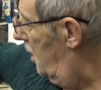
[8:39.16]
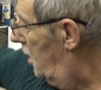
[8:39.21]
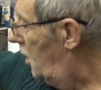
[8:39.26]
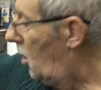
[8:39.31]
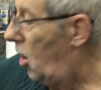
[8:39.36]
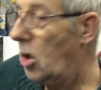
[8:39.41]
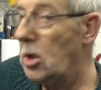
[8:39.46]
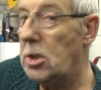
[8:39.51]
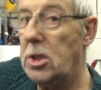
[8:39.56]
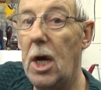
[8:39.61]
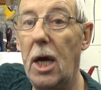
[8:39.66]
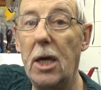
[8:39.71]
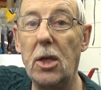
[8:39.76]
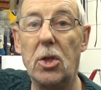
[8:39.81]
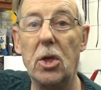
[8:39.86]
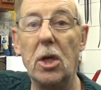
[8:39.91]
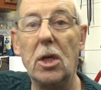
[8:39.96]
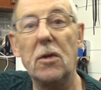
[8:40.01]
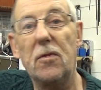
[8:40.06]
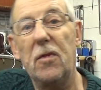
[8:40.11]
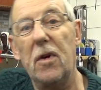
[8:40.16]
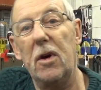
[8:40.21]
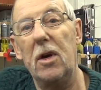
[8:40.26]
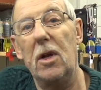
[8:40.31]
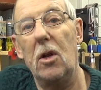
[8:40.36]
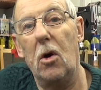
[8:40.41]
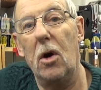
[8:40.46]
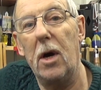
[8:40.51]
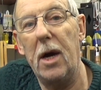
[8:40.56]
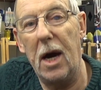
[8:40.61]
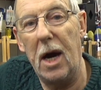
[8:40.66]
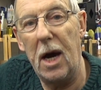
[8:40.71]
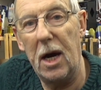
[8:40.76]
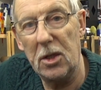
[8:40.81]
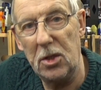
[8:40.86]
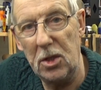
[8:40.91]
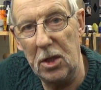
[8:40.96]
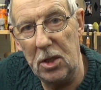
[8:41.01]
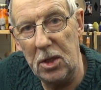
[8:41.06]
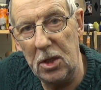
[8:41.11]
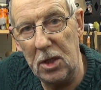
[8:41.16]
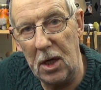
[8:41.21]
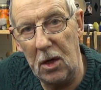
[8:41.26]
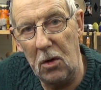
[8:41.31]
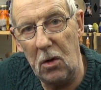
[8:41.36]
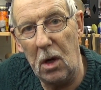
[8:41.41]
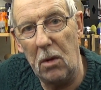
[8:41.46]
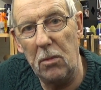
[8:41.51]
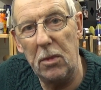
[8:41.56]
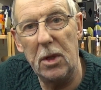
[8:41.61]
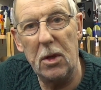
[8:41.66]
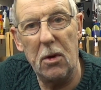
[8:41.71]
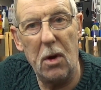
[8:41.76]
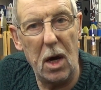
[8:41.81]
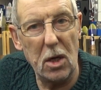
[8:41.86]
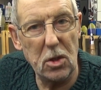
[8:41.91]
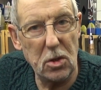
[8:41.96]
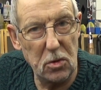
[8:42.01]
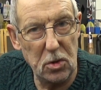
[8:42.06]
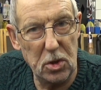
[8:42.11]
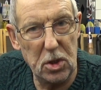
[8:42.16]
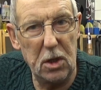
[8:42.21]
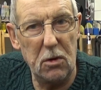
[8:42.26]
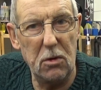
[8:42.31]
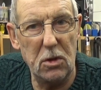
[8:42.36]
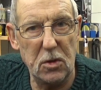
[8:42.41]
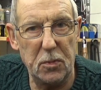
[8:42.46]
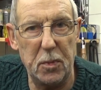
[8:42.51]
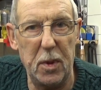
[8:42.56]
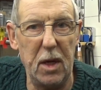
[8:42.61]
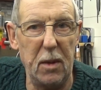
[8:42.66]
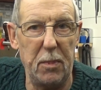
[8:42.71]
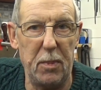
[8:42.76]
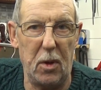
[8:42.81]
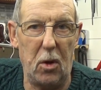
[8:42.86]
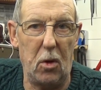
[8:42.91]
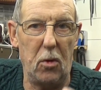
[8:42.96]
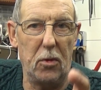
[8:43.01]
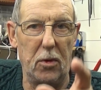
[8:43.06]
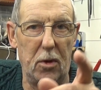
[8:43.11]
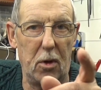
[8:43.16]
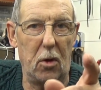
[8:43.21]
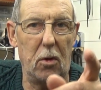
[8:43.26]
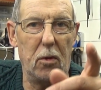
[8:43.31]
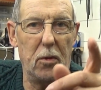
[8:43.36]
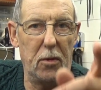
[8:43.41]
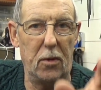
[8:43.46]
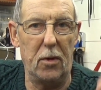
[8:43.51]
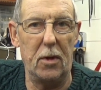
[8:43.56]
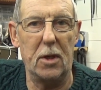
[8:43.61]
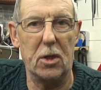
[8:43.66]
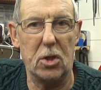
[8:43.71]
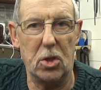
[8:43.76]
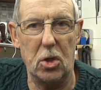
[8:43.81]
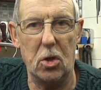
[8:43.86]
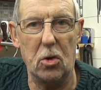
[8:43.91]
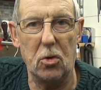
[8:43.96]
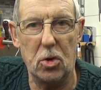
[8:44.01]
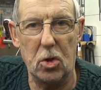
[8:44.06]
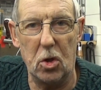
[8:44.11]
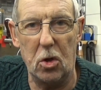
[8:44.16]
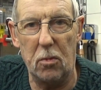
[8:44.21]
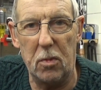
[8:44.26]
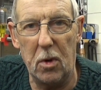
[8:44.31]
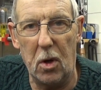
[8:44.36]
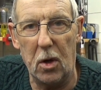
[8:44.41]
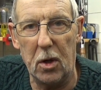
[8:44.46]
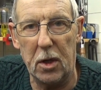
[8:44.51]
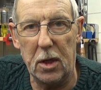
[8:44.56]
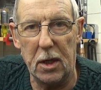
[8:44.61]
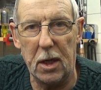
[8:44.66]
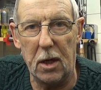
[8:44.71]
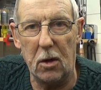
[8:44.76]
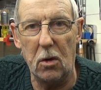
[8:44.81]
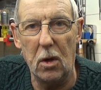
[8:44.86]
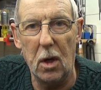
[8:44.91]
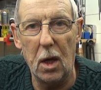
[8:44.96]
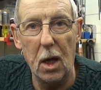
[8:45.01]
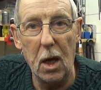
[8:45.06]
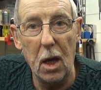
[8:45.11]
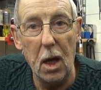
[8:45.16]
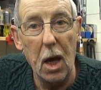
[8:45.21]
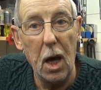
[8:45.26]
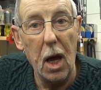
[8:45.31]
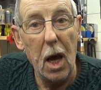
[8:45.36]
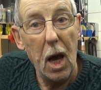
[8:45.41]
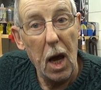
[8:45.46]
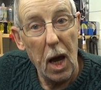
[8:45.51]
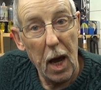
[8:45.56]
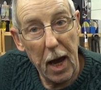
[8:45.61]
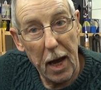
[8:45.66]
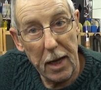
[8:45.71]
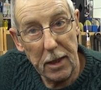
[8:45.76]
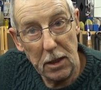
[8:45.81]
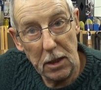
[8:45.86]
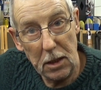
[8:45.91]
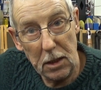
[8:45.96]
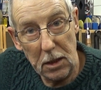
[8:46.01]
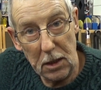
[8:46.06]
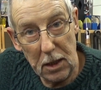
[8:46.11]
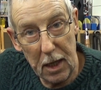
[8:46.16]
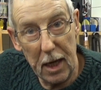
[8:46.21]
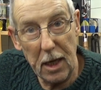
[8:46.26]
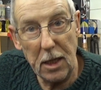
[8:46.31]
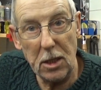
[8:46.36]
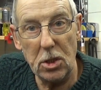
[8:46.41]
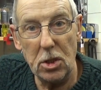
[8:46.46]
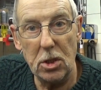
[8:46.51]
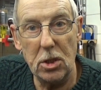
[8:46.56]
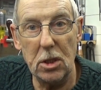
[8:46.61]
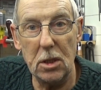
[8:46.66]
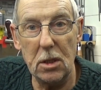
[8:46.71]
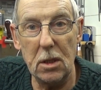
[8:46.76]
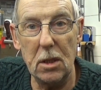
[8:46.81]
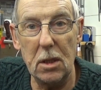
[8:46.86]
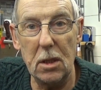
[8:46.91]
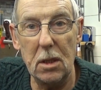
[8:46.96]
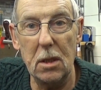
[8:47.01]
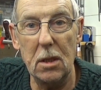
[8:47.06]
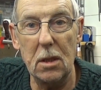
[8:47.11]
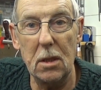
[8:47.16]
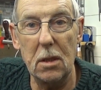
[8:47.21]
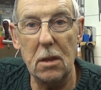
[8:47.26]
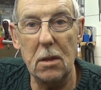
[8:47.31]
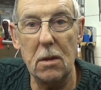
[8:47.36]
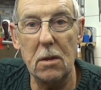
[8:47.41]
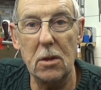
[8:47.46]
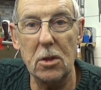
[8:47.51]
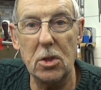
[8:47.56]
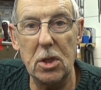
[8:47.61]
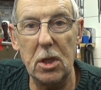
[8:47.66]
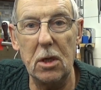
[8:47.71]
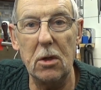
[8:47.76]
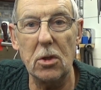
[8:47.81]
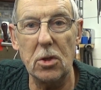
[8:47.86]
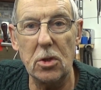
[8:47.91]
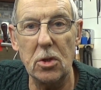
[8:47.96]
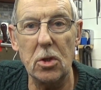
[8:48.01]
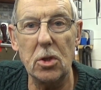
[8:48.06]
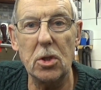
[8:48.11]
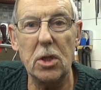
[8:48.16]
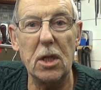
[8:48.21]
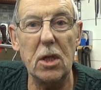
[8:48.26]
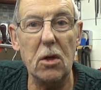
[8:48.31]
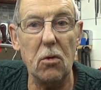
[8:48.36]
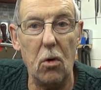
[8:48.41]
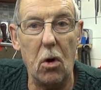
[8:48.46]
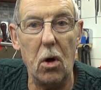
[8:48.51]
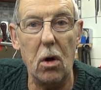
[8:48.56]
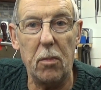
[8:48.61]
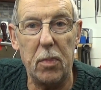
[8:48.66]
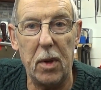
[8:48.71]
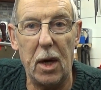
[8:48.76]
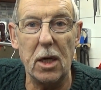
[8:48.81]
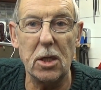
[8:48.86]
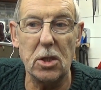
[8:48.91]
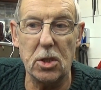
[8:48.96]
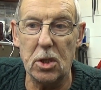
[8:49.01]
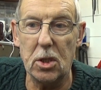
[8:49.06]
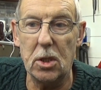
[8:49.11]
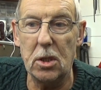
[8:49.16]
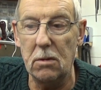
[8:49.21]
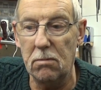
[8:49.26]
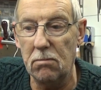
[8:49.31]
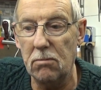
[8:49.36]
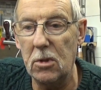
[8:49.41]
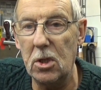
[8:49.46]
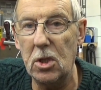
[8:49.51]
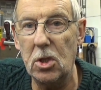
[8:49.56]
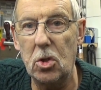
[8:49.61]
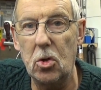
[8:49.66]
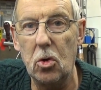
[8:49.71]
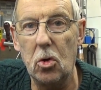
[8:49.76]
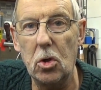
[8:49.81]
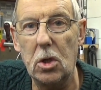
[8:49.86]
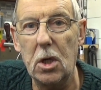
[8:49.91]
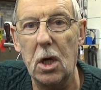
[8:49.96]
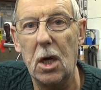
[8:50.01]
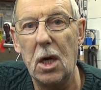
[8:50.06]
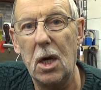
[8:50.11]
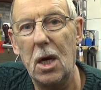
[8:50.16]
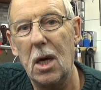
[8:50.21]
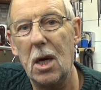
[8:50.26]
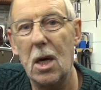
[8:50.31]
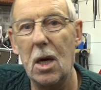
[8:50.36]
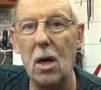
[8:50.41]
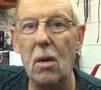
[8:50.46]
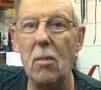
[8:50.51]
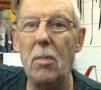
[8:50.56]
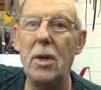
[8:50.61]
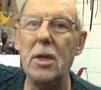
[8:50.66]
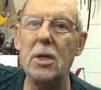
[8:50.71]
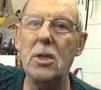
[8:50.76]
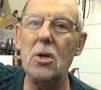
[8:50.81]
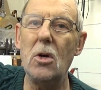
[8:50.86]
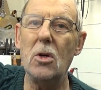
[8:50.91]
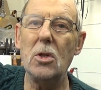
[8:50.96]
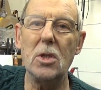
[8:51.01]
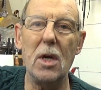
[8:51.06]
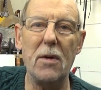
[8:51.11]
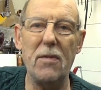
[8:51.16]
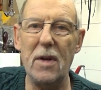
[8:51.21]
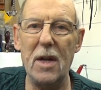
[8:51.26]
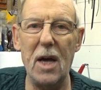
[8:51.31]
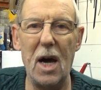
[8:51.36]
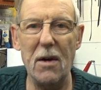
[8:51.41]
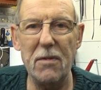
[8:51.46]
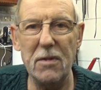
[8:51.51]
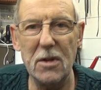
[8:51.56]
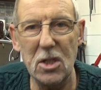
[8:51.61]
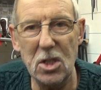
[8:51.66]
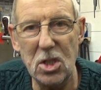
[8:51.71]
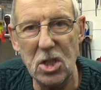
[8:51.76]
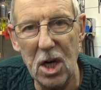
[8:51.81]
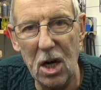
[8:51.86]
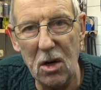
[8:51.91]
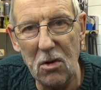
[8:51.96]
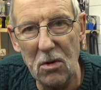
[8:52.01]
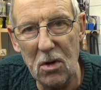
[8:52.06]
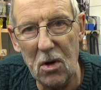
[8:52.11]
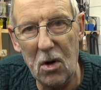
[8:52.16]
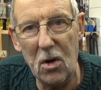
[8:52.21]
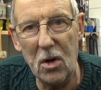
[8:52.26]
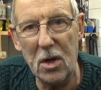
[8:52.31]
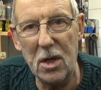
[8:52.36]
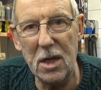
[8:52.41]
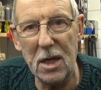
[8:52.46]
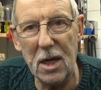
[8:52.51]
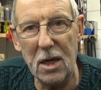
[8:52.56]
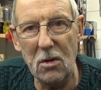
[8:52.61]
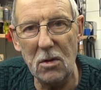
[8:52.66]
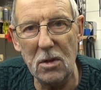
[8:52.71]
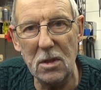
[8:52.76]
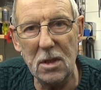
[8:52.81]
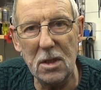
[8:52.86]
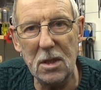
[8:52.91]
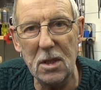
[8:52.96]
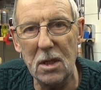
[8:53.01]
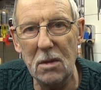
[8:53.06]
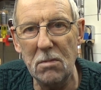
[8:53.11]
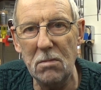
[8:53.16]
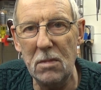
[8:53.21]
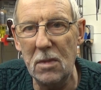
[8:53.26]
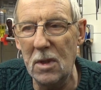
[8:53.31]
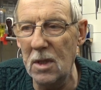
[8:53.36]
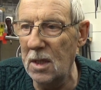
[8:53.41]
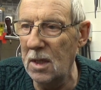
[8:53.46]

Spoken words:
I take things very light-hearted, you know. I mean, there are some serious people on this YouTube, like, you know. And yes, seriousness in the right place is good, but it's nice to have a laugh and a joke, like, you know, and